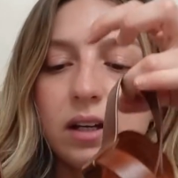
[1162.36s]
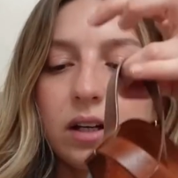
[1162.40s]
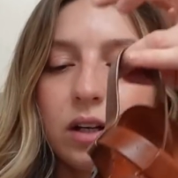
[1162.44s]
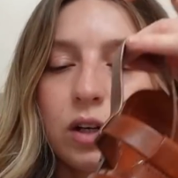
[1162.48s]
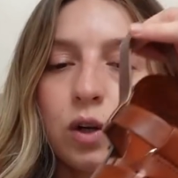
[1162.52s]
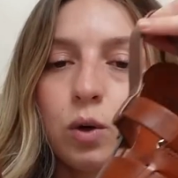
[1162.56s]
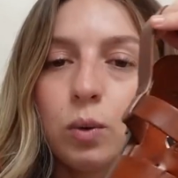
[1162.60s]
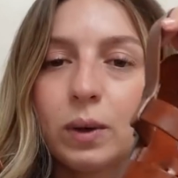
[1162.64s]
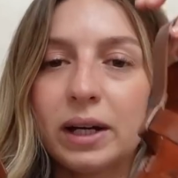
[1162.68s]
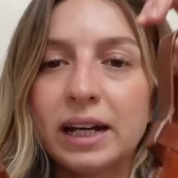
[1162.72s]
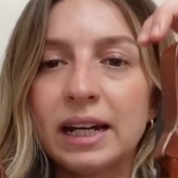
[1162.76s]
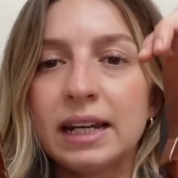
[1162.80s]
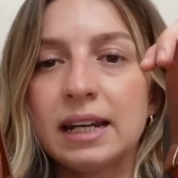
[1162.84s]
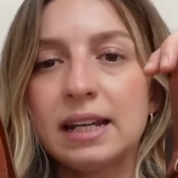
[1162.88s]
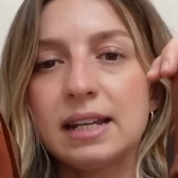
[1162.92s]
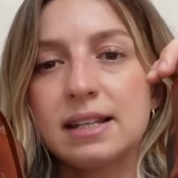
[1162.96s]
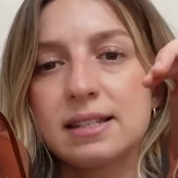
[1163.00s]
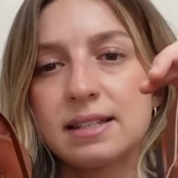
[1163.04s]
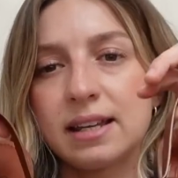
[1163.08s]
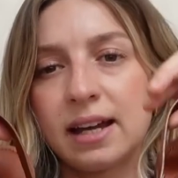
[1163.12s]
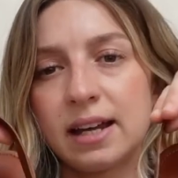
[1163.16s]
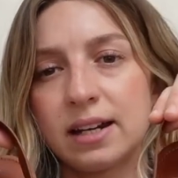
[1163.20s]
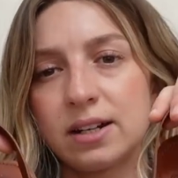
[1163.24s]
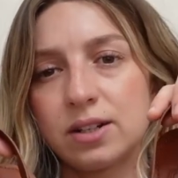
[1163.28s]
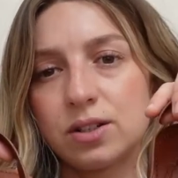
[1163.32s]
Queenie
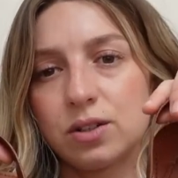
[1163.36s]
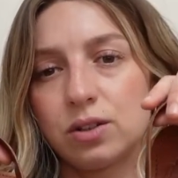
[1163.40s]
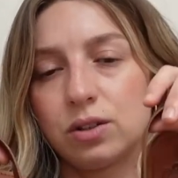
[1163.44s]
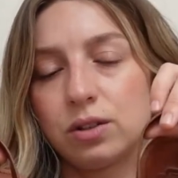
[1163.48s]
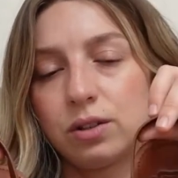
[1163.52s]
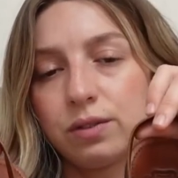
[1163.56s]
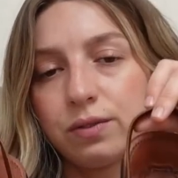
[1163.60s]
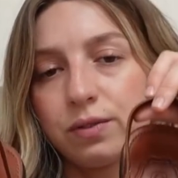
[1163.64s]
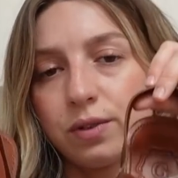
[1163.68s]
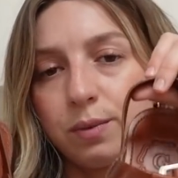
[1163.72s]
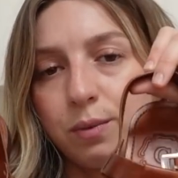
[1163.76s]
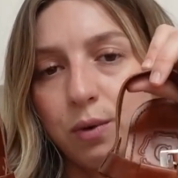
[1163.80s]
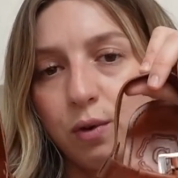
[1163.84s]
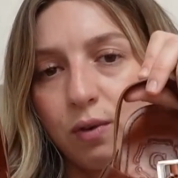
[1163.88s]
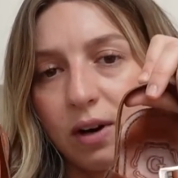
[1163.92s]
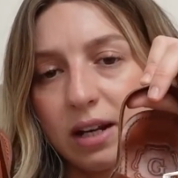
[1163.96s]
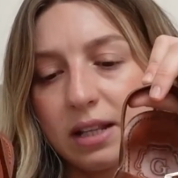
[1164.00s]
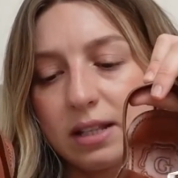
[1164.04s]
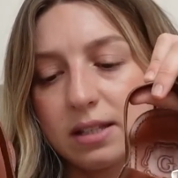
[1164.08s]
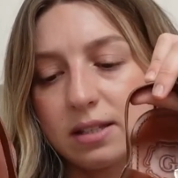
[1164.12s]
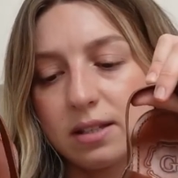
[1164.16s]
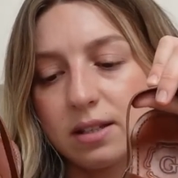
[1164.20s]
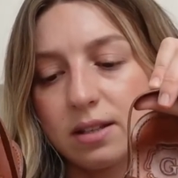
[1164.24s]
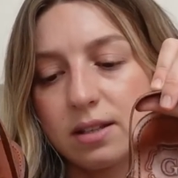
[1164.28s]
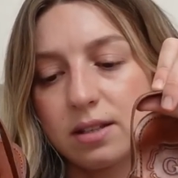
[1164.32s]
sandal from
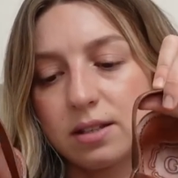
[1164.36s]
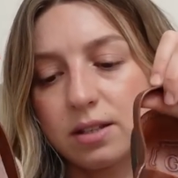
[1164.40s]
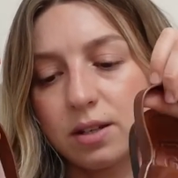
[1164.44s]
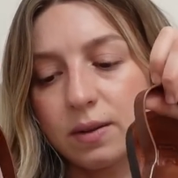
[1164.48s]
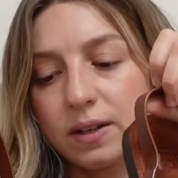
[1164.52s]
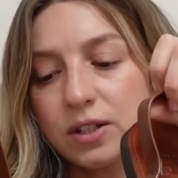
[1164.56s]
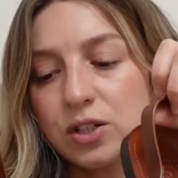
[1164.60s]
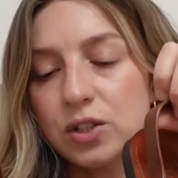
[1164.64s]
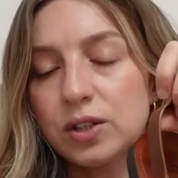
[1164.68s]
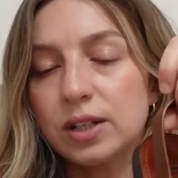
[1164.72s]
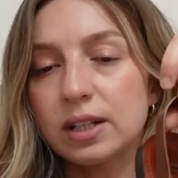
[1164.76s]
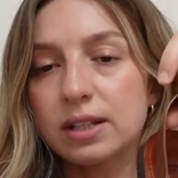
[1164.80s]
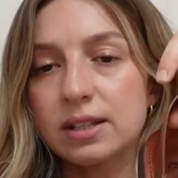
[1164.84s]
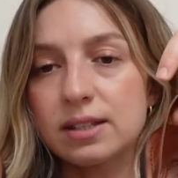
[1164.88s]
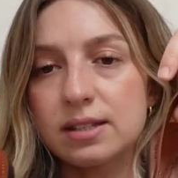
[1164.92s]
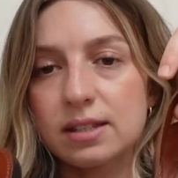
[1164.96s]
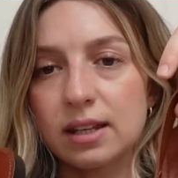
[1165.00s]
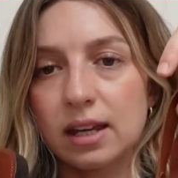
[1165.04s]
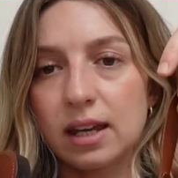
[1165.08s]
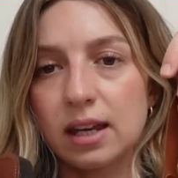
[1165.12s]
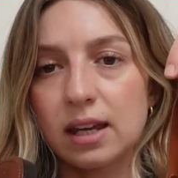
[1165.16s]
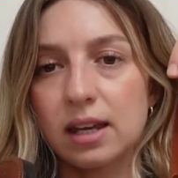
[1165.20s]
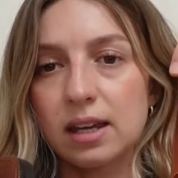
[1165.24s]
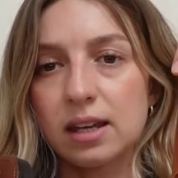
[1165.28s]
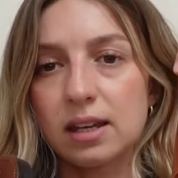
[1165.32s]
Grenson. So as you can
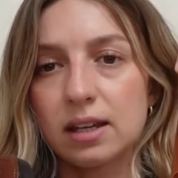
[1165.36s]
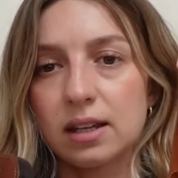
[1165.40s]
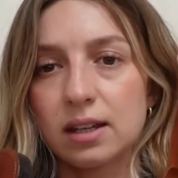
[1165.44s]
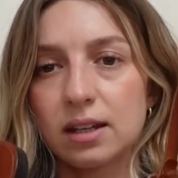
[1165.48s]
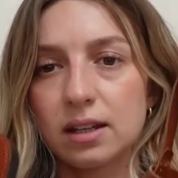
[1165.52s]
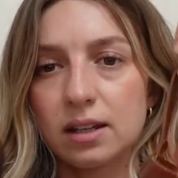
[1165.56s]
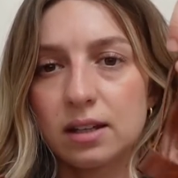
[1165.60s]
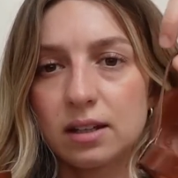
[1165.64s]
see,